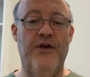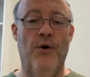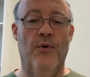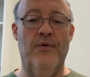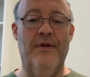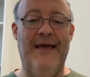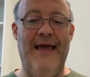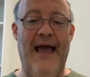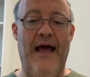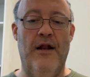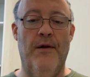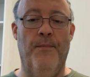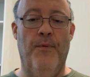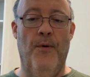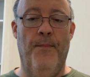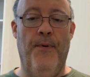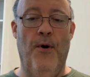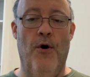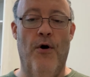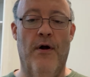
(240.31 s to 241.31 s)
only
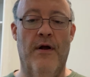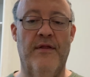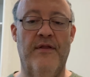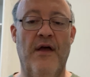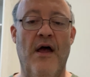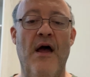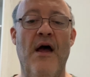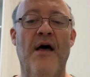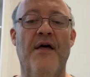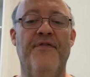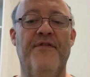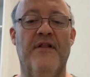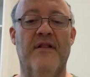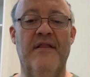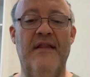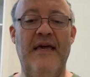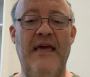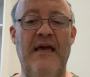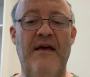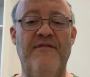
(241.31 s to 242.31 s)
edible part. The
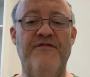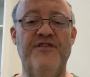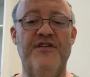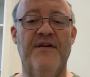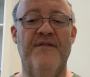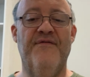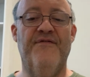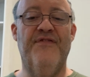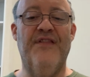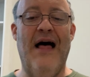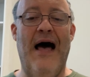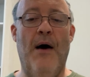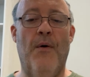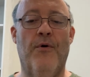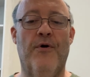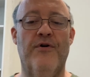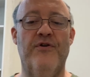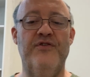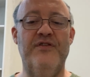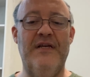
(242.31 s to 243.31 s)
leaves,
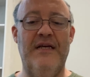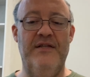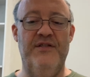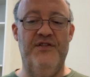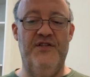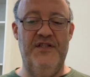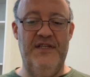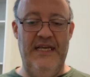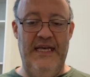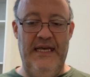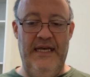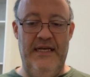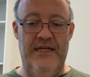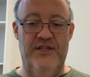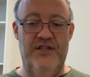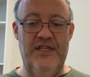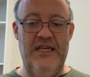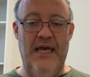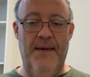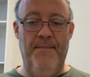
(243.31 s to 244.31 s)
flowers, and
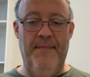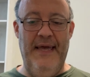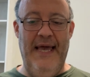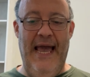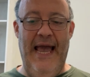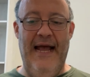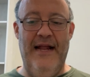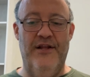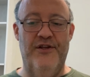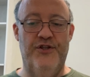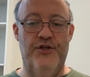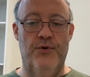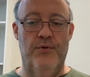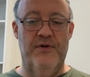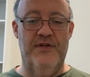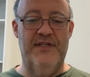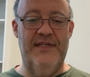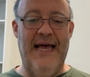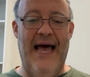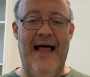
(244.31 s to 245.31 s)
seeds can be added to
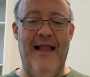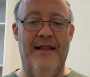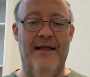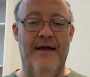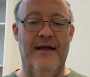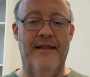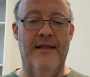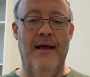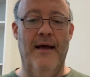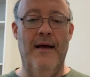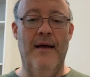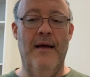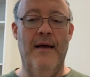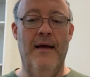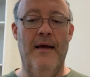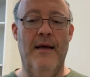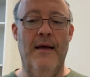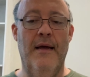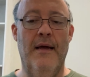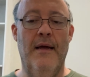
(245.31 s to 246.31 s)
a salad
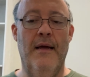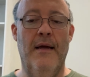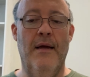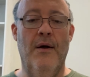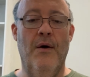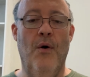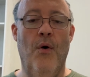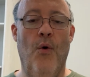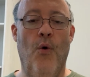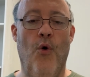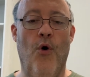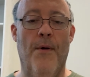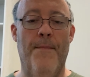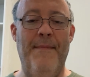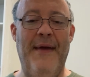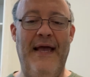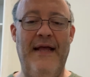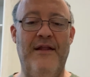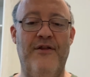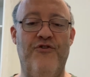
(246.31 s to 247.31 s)
or
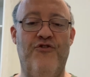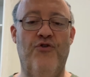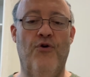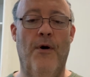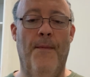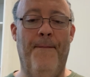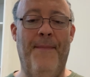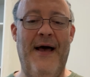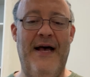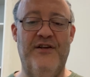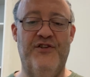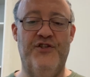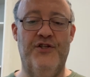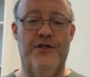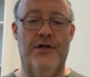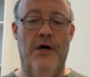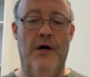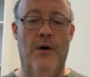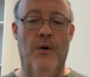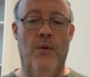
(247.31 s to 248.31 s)
made into a
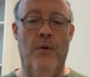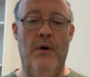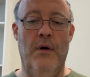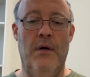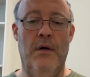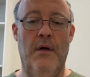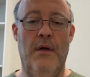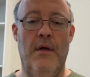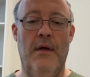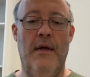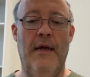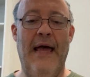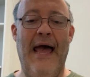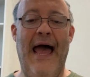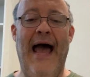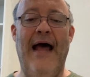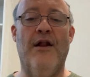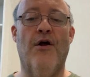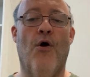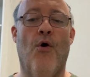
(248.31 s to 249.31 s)
pesto
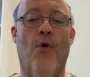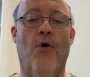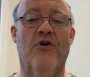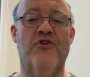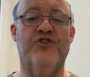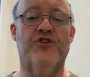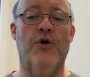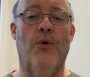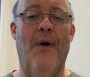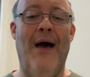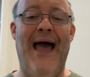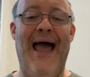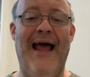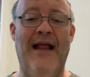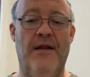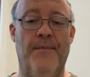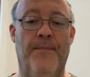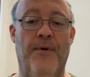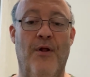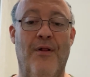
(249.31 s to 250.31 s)
and are also
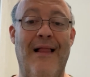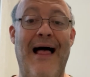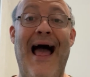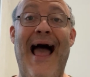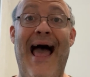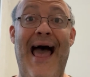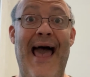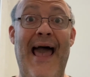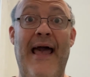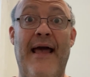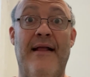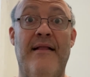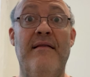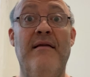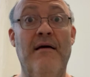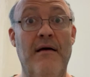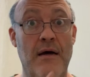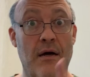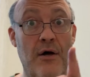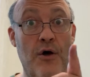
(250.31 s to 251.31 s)
edible
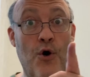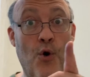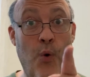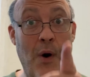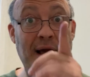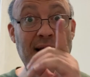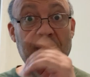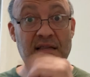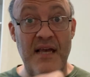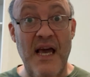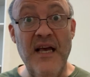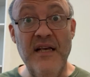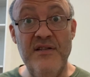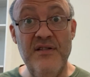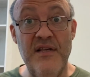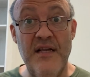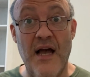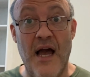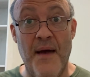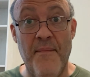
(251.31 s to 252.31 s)
and quite
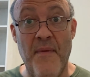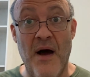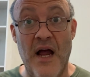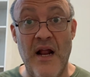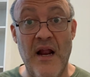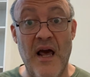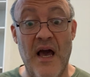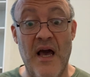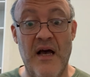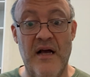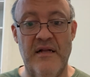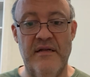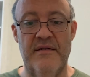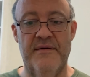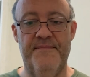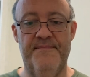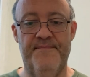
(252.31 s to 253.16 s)
tasty, I might add.